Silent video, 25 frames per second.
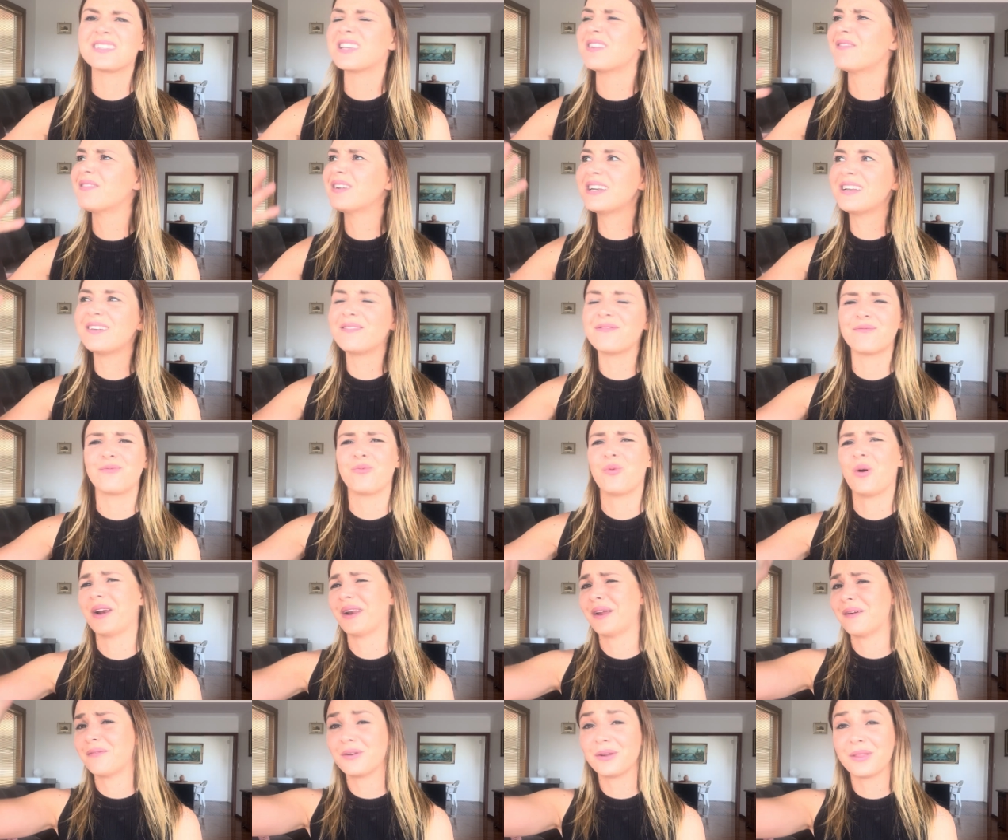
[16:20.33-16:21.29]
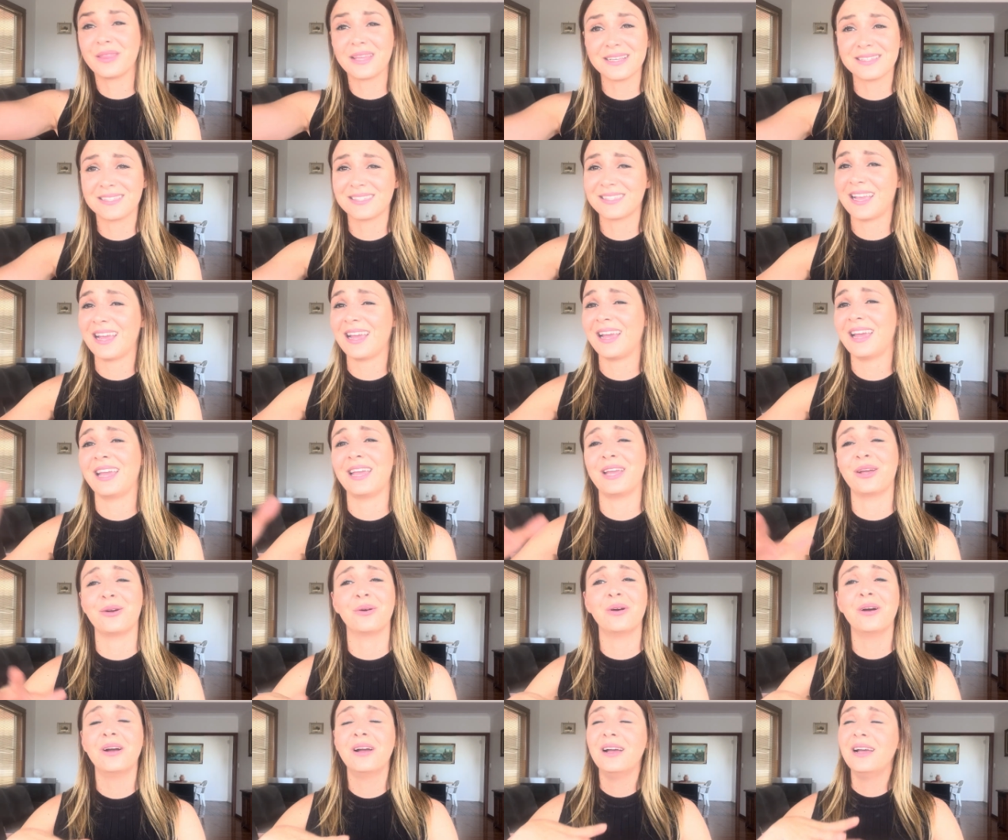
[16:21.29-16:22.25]
Even if whatever they say,
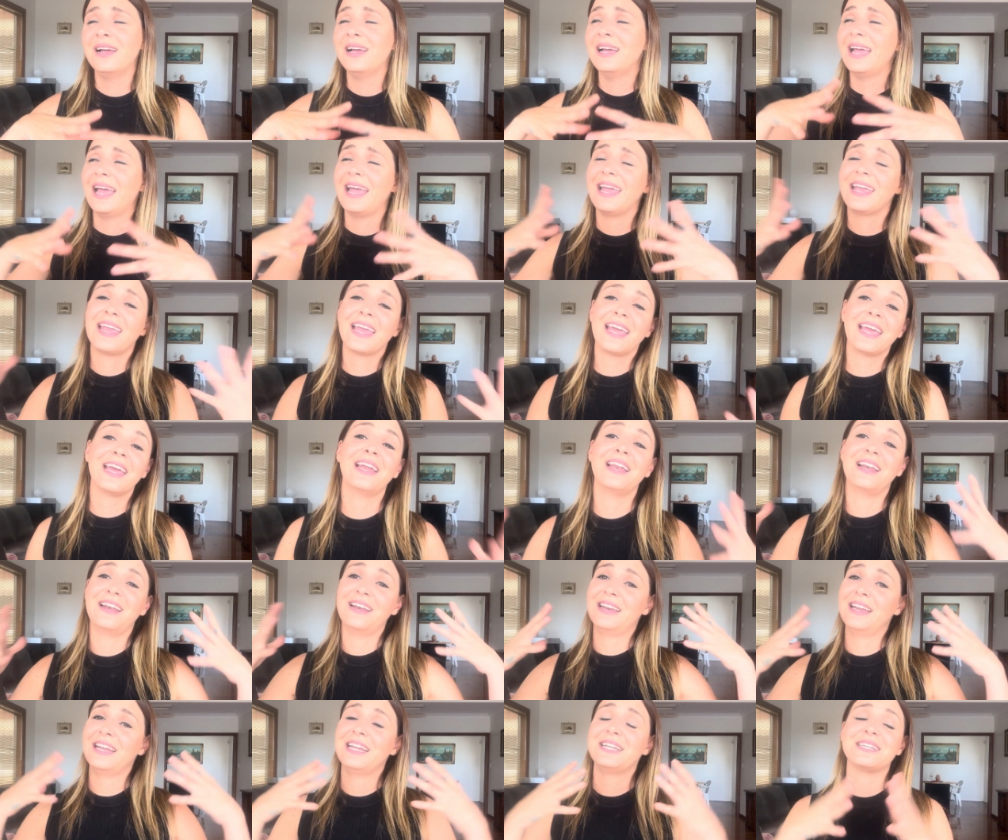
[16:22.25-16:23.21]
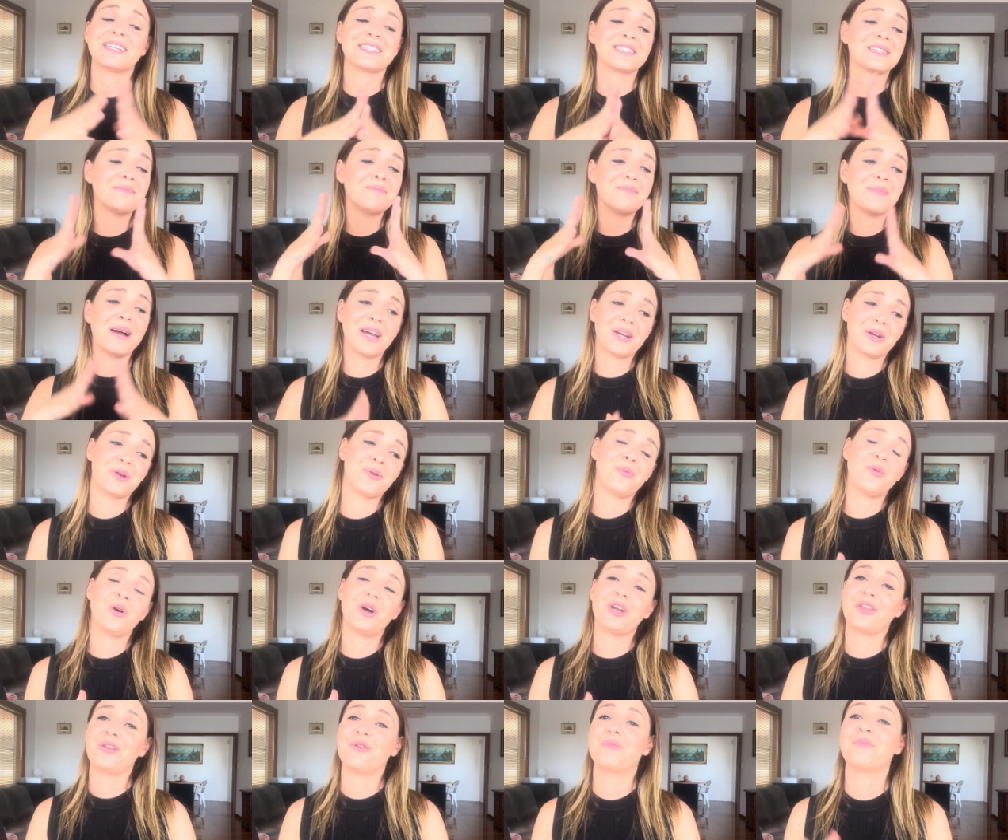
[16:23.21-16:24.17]
or again, it doesn't matter
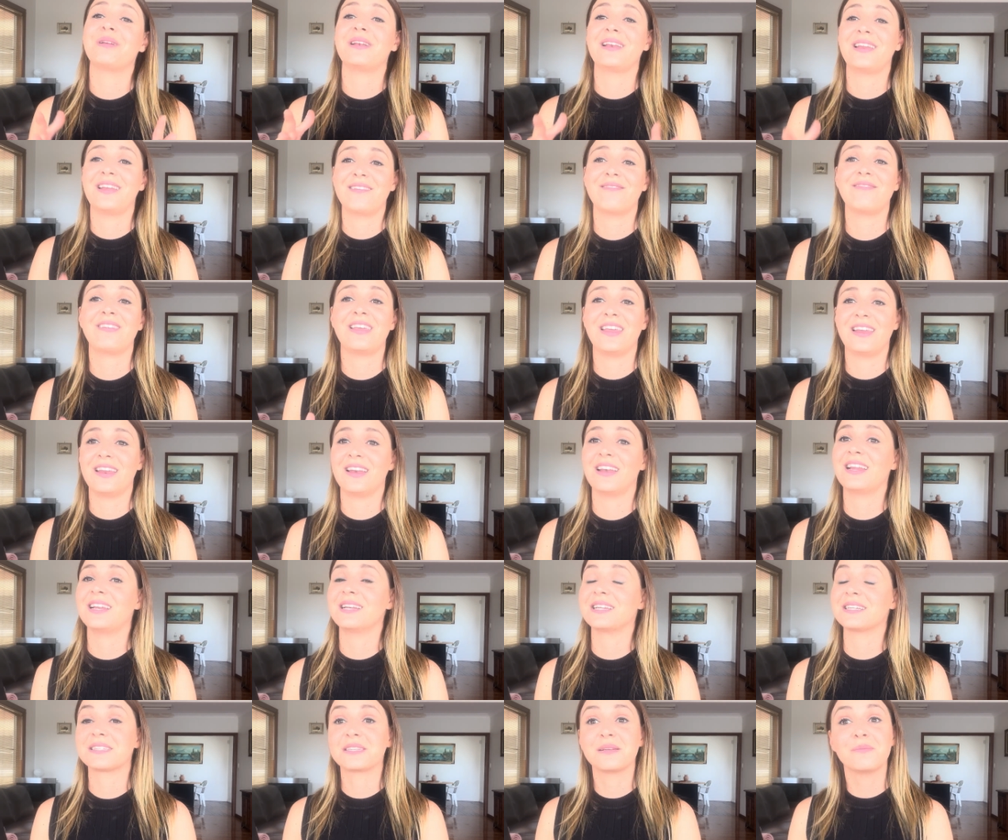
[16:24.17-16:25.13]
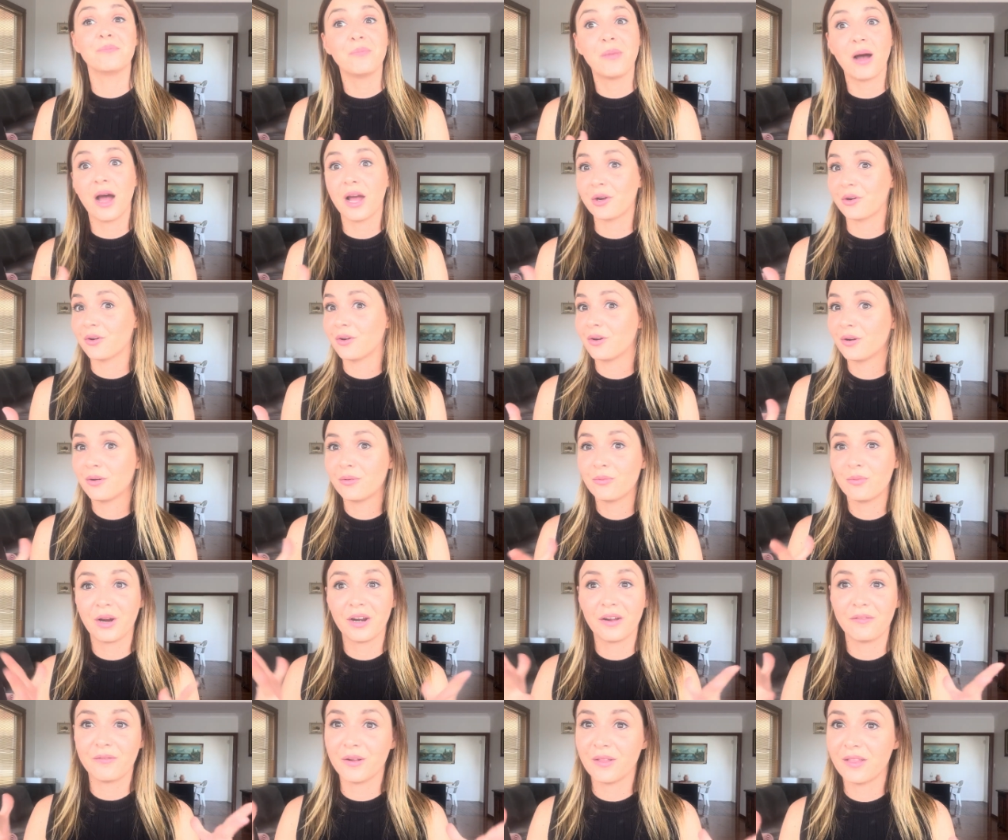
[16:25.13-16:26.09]
what you believe in. It doesn't matter
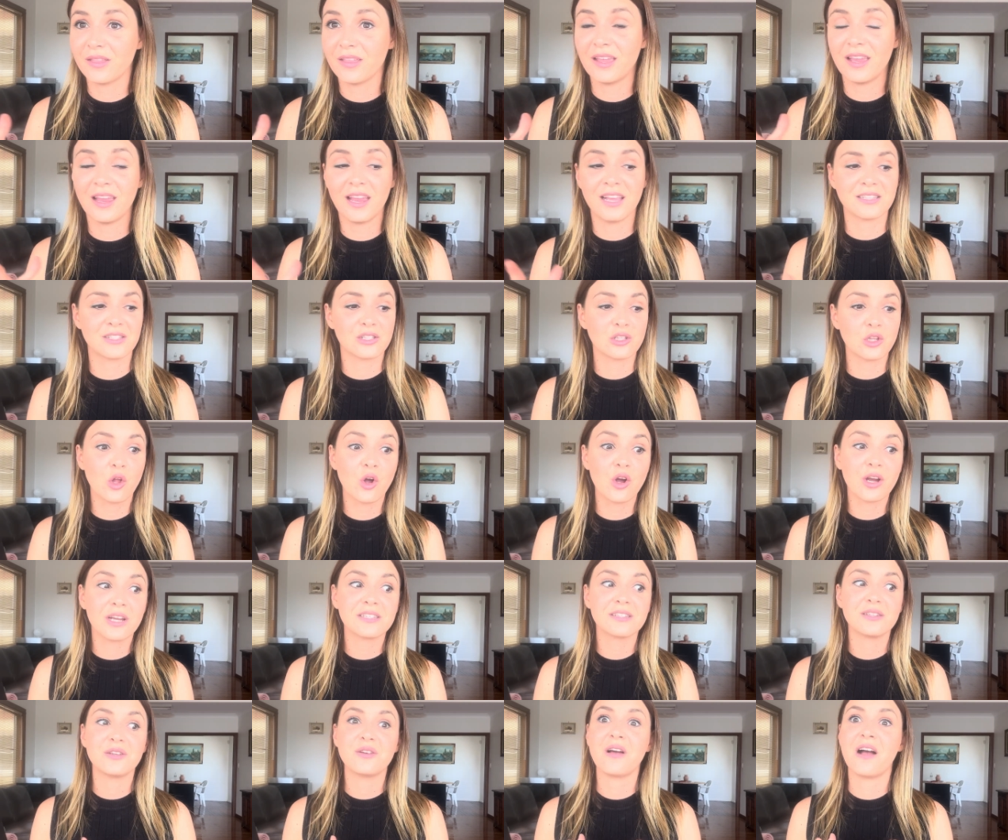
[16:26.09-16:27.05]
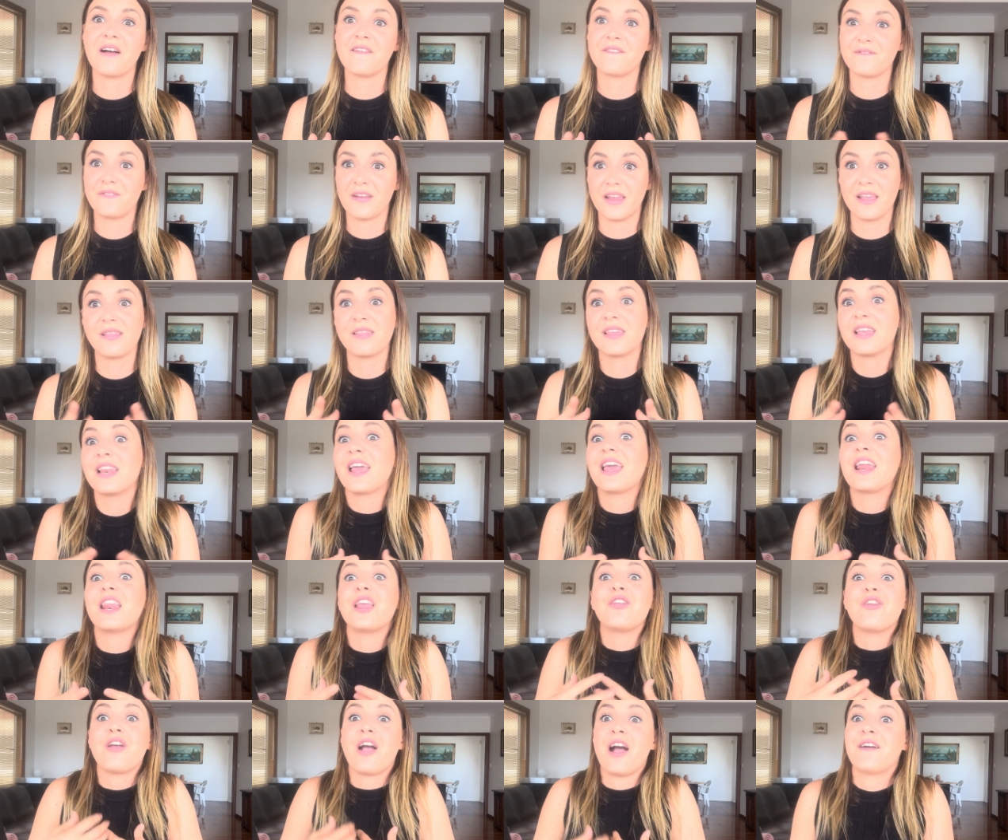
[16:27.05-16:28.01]
whatever thing, as long as you have faith in it
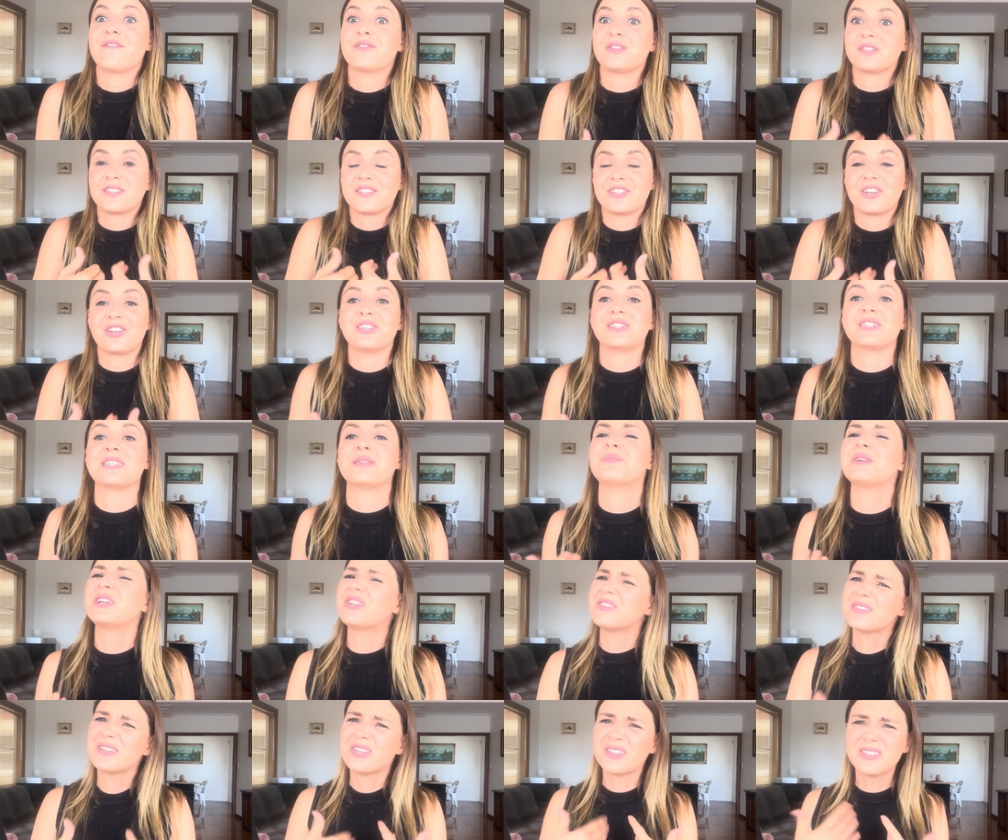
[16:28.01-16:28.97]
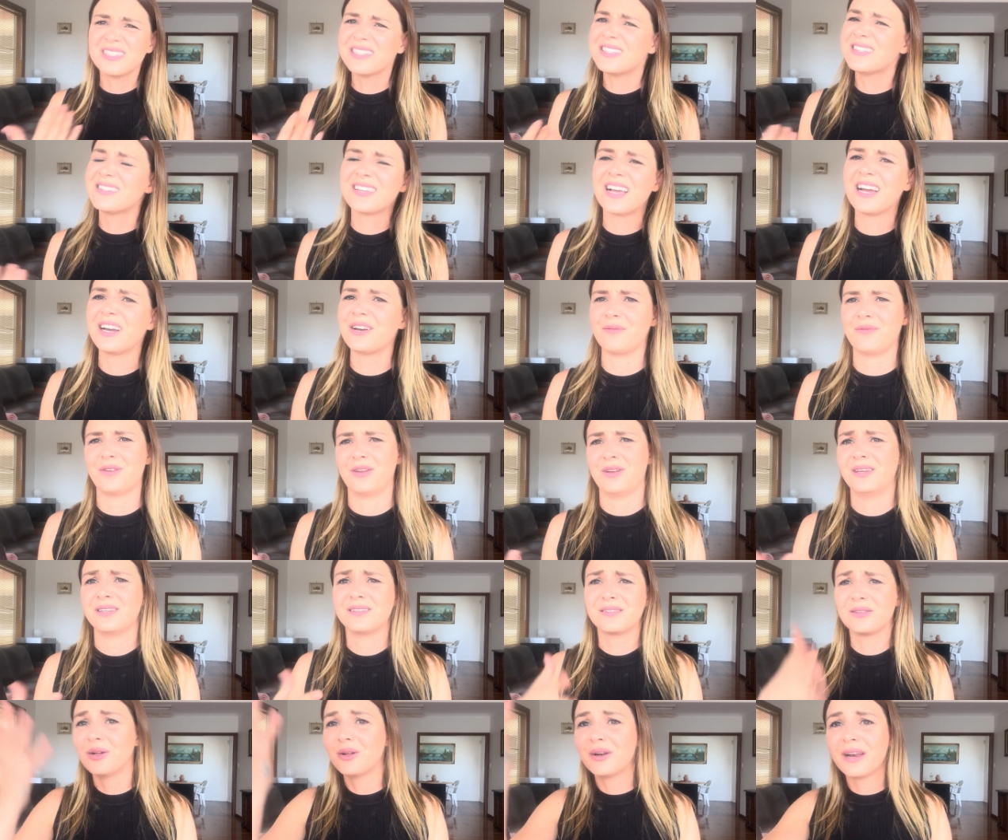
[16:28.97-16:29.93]
and you have the certainty, because God's inside of you.
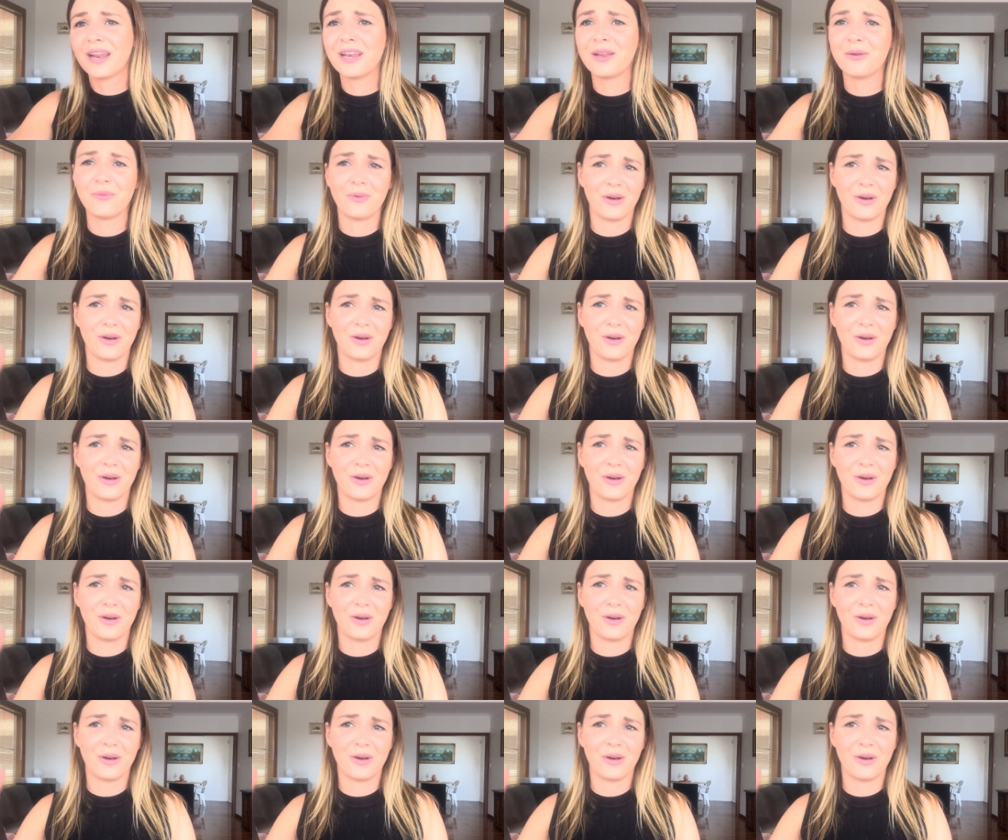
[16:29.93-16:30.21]
He's not anywhere.